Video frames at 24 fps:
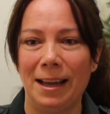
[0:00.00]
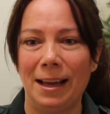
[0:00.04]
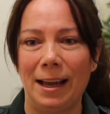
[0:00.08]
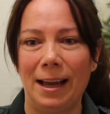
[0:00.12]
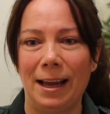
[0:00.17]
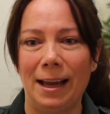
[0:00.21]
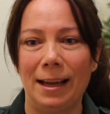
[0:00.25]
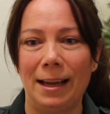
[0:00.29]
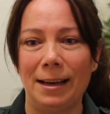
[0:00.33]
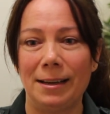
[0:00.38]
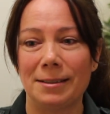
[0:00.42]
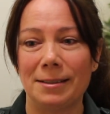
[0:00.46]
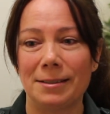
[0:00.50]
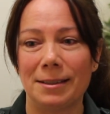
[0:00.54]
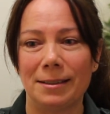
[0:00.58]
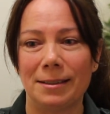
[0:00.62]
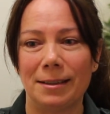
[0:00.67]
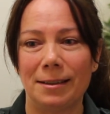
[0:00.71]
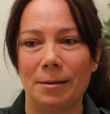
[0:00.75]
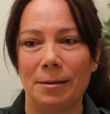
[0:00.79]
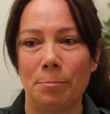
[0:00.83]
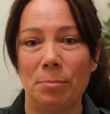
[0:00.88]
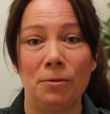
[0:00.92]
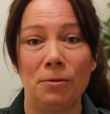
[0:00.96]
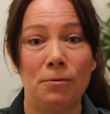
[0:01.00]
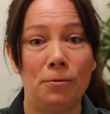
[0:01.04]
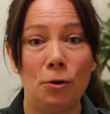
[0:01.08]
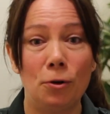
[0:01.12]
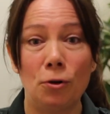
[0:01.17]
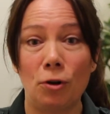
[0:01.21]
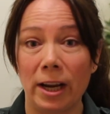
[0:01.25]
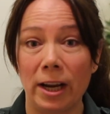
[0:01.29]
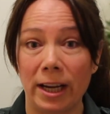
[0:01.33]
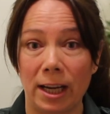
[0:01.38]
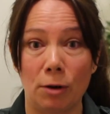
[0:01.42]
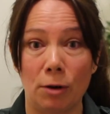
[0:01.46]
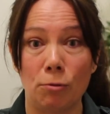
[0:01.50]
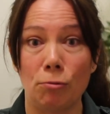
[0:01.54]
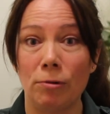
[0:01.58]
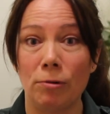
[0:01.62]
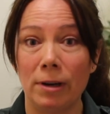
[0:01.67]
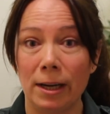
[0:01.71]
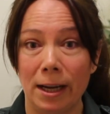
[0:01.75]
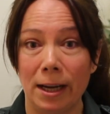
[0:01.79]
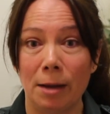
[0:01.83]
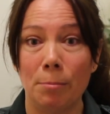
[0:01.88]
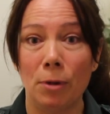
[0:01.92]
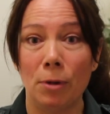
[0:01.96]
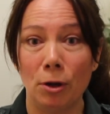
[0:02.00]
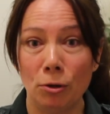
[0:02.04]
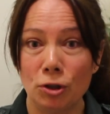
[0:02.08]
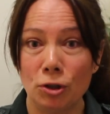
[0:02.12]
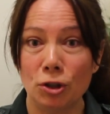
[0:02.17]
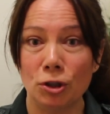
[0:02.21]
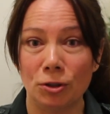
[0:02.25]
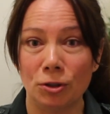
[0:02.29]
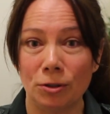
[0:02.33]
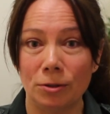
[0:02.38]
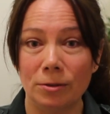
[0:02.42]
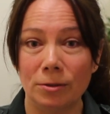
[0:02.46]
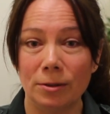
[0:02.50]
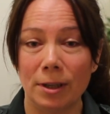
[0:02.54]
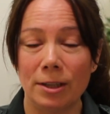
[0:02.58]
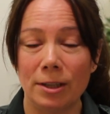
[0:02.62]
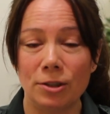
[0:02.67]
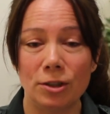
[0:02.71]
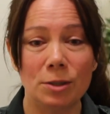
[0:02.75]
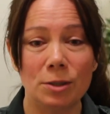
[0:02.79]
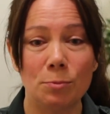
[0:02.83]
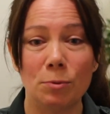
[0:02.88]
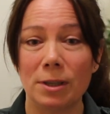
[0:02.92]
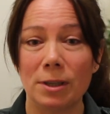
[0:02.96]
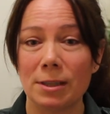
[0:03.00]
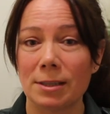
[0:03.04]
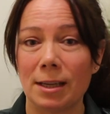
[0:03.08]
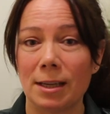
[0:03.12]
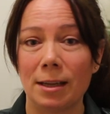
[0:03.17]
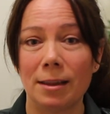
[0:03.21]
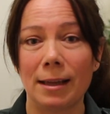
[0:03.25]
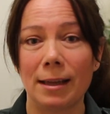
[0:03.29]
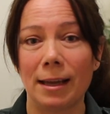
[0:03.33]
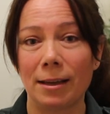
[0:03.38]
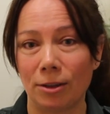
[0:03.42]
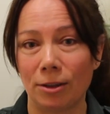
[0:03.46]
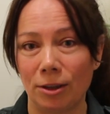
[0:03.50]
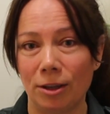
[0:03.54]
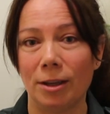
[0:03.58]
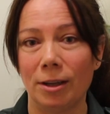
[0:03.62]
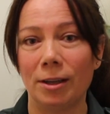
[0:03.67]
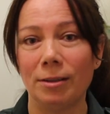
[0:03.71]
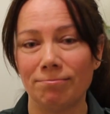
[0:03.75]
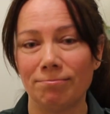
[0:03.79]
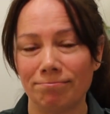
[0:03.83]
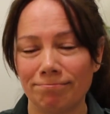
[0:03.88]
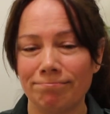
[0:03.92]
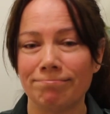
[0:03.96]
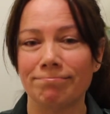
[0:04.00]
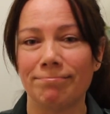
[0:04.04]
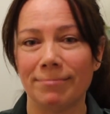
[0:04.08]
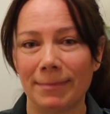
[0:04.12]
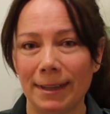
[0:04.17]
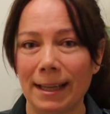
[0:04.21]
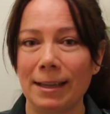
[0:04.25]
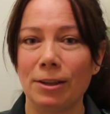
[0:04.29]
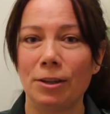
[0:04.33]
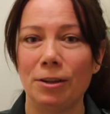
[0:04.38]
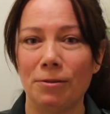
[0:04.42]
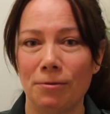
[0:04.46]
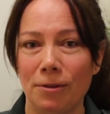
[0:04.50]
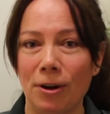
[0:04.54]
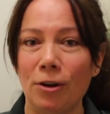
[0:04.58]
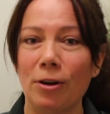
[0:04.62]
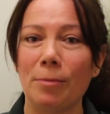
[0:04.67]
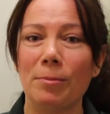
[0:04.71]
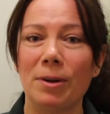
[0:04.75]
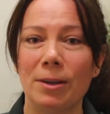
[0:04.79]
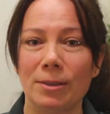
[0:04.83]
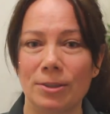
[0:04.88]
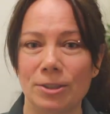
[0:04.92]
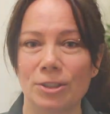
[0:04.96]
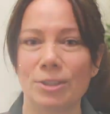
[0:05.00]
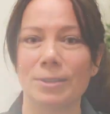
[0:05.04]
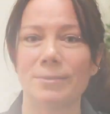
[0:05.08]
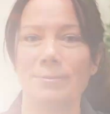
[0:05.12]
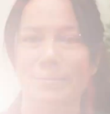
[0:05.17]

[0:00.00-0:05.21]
And before I get really emotional, I just want to say thank you. Thank you very much.